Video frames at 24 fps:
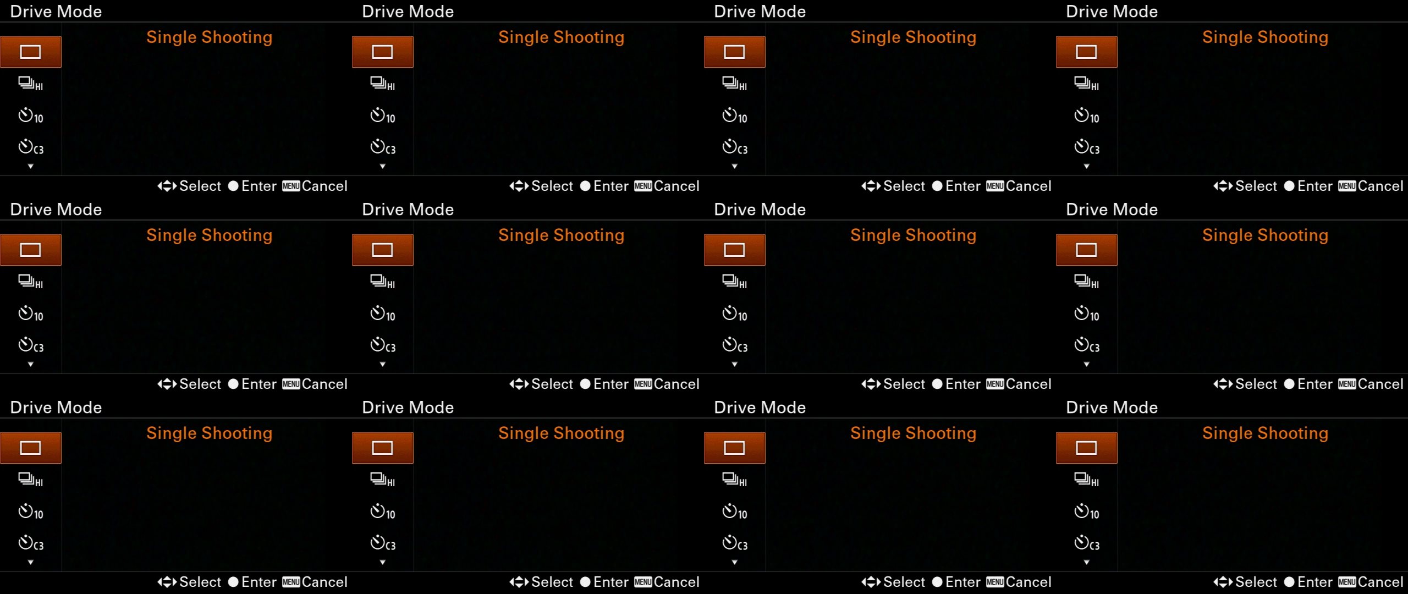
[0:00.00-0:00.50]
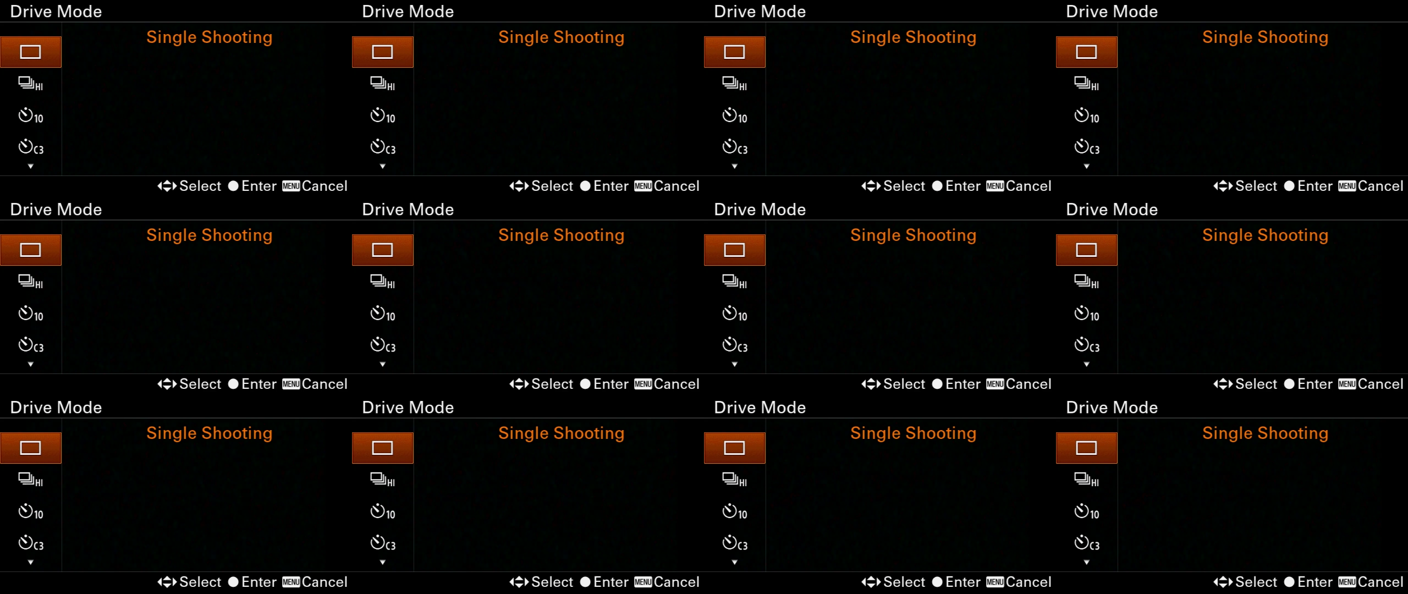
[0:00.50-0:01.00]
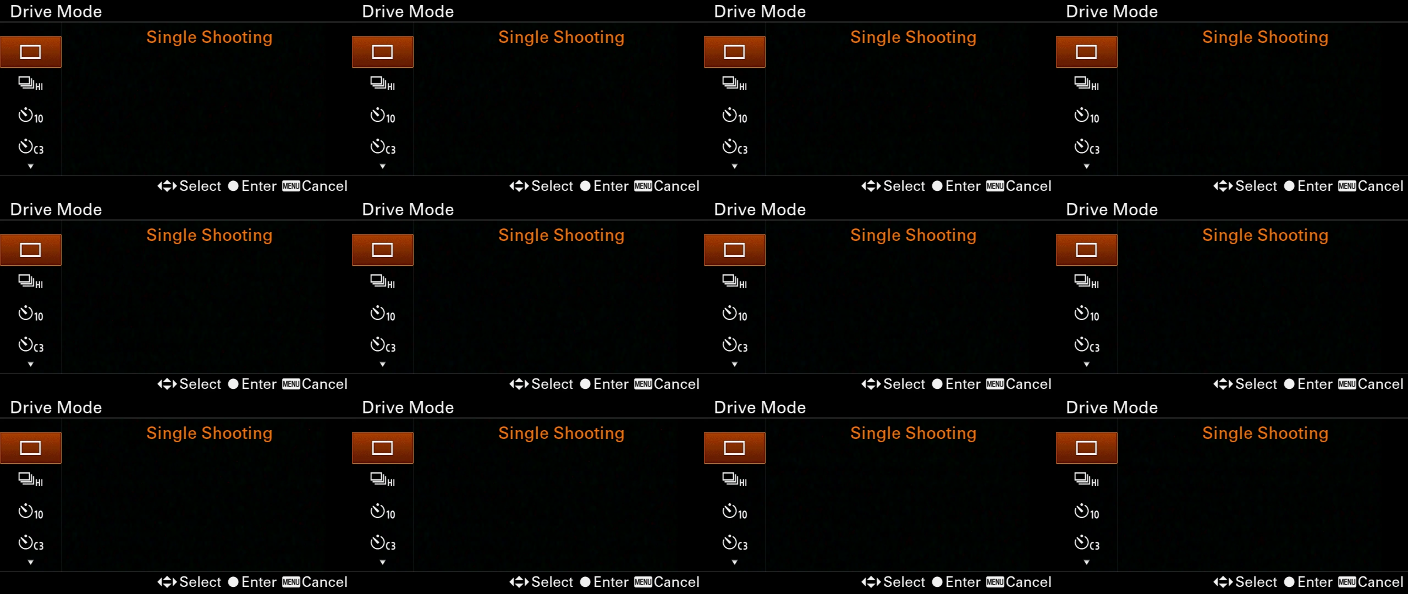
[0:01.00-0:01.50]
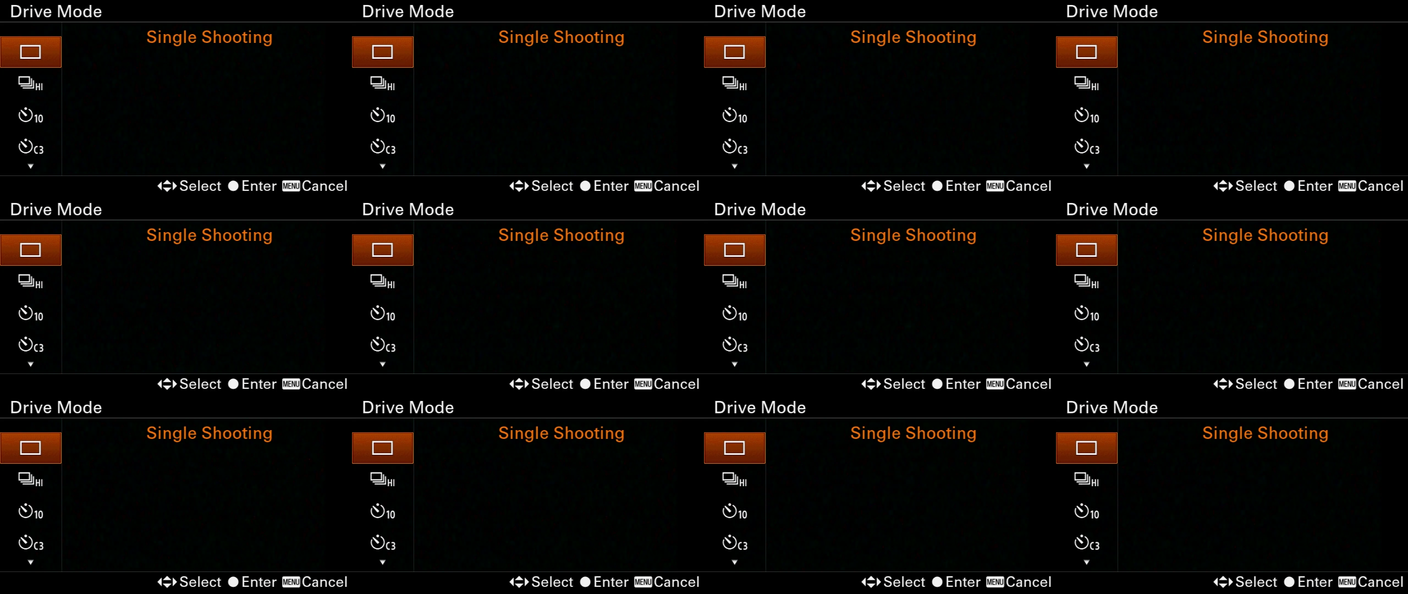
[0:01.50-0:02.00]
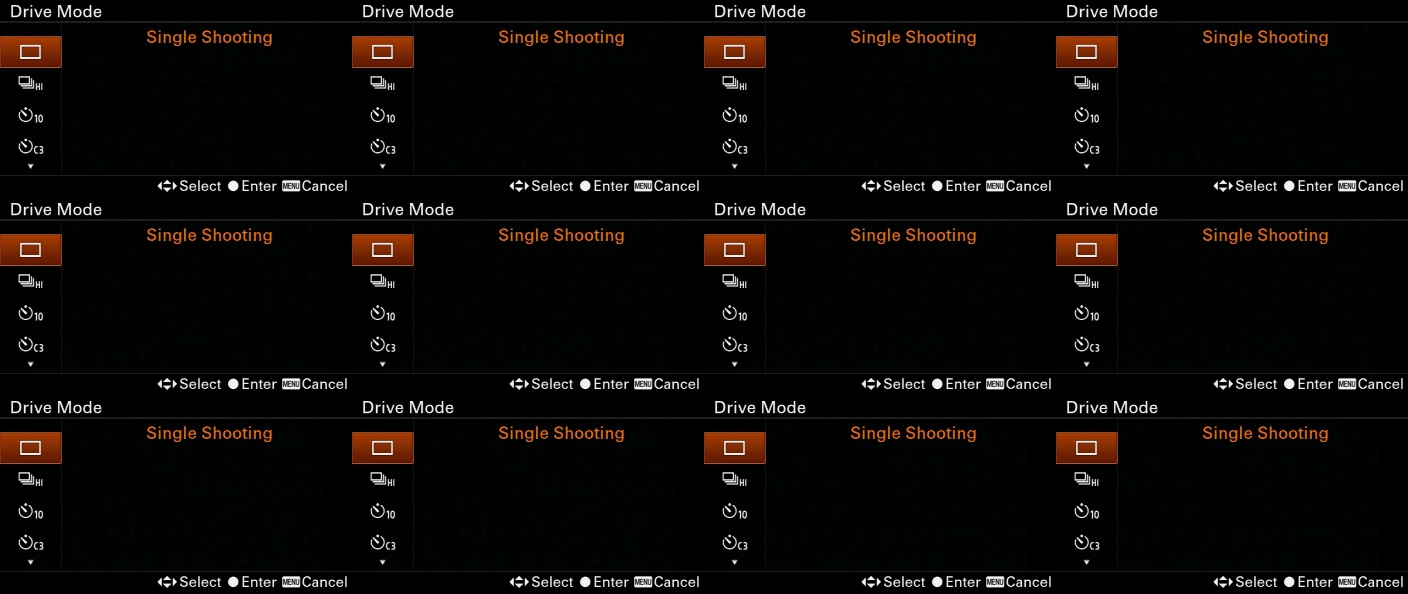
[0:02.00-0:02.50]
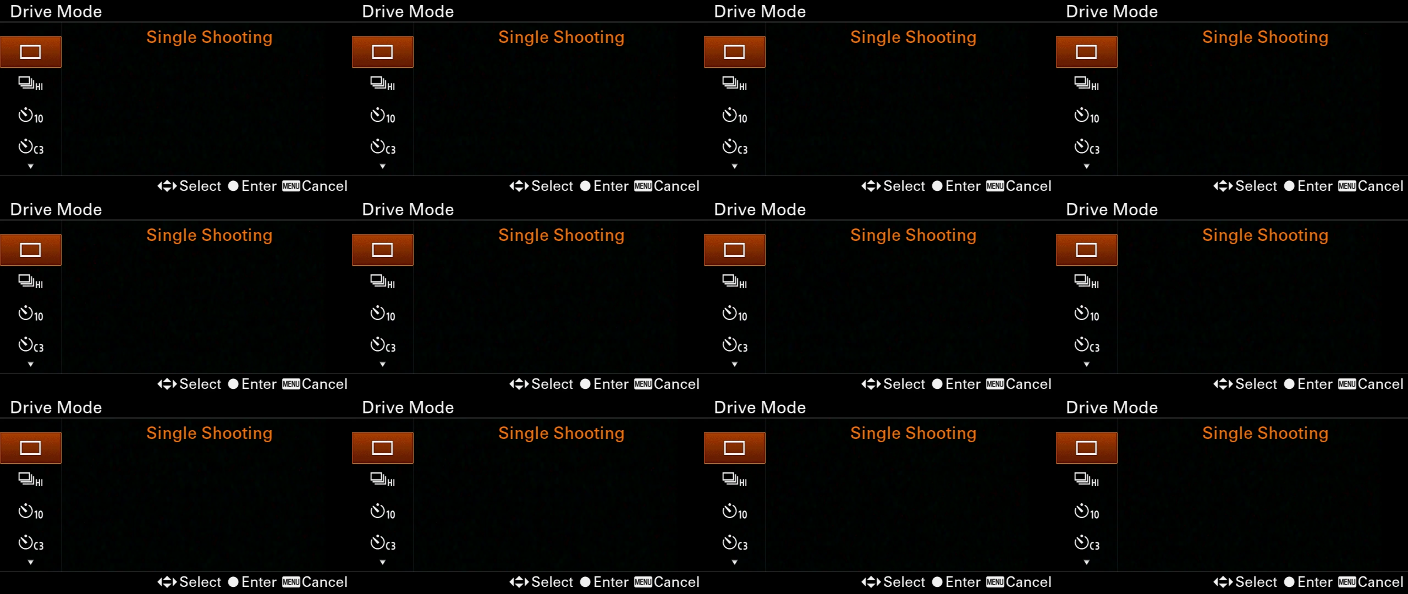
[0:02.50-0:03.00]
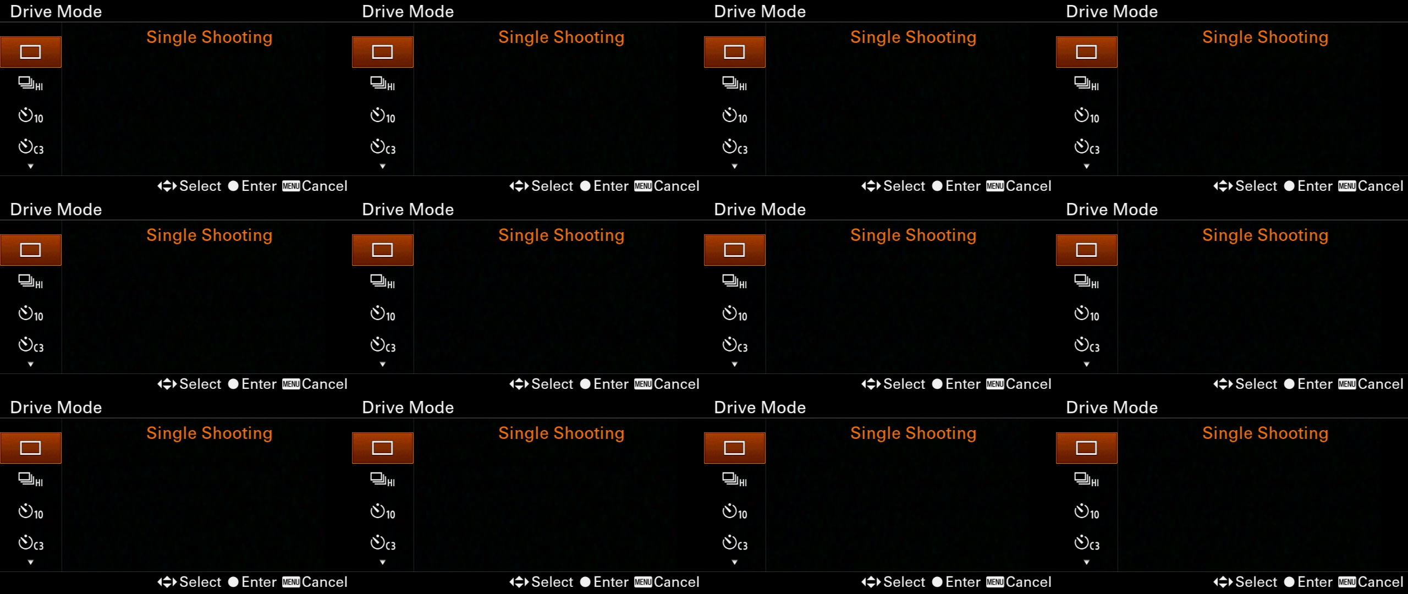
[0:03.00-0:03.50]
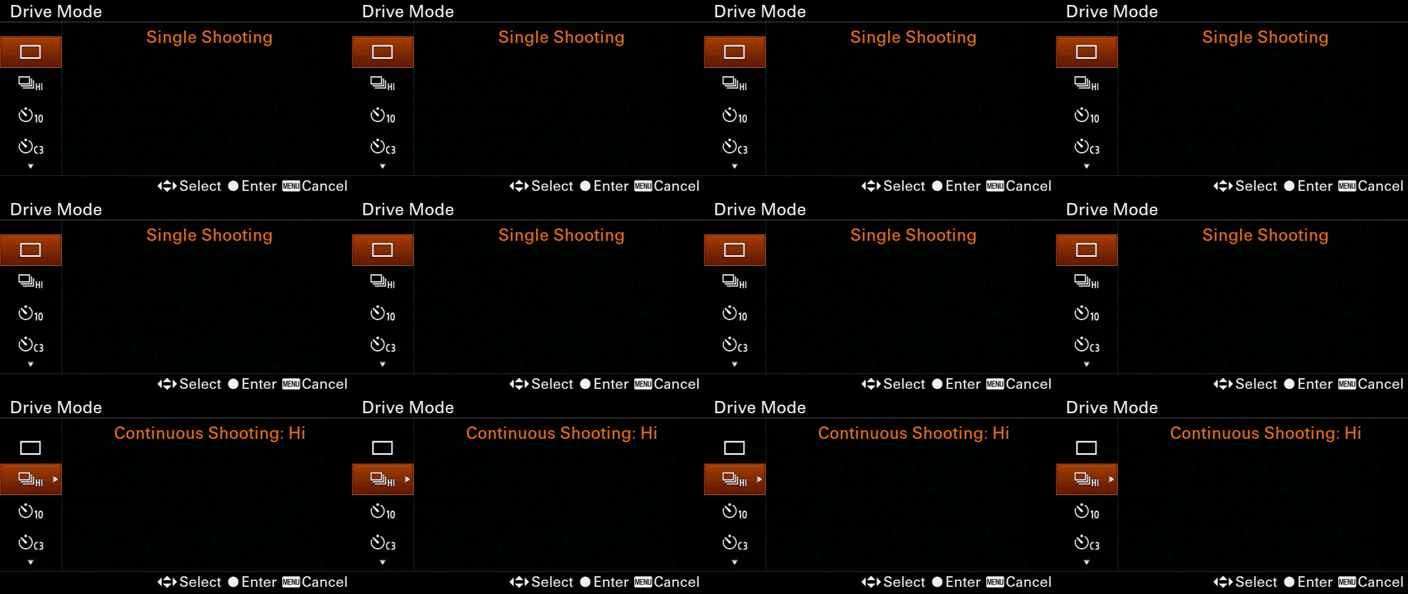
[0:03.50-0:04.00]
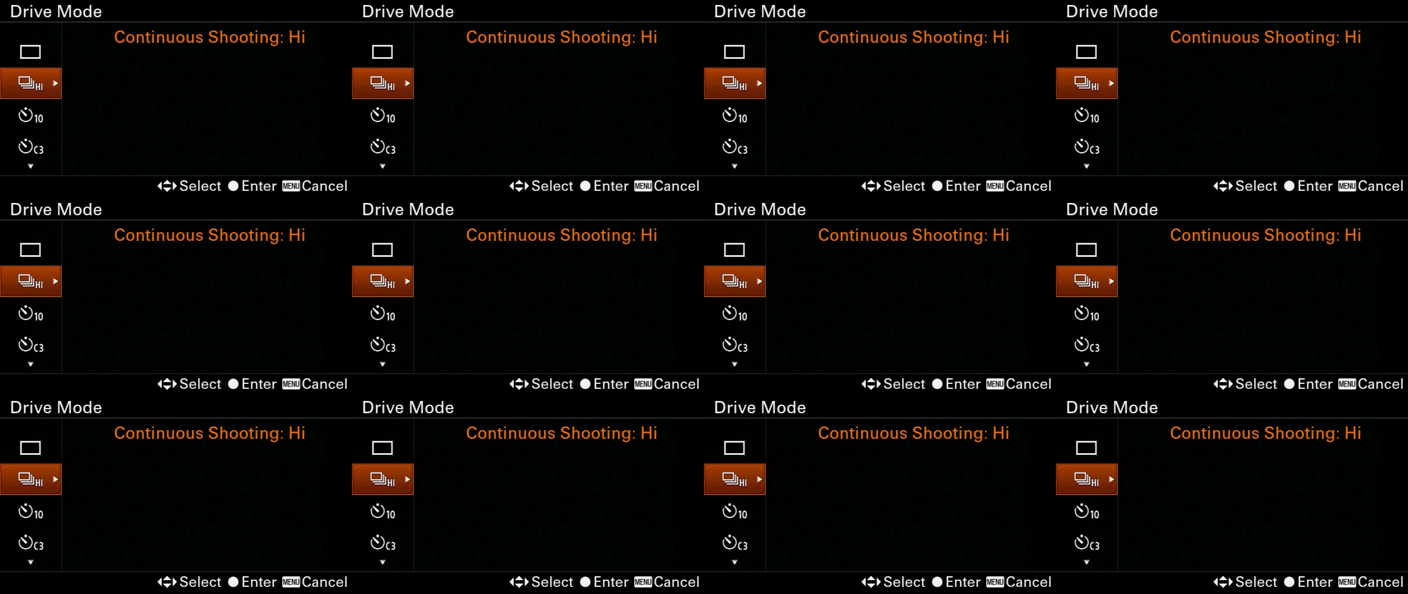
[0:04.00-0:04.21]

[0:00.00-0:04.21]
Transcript: No face is visible, so there are no lips to read.